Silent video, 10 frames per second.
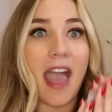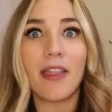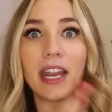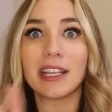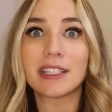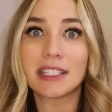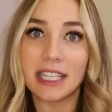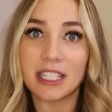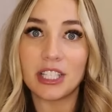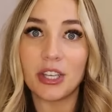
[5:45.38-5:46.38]
and then it can
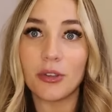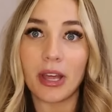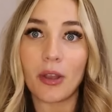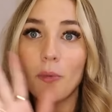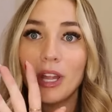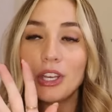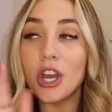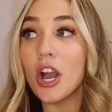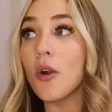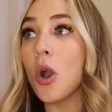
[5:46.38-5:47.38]
stick to like a
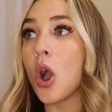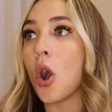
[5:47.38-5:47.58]
window